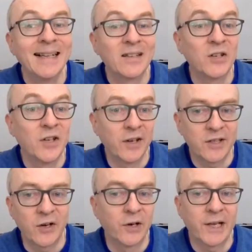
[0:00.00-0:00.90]
It's a nice
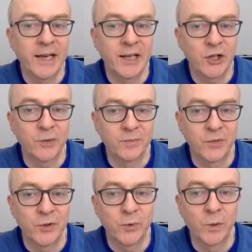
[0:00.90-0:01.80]
collocation.
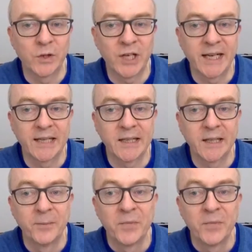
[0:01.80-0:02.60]
Good one, Jayanta.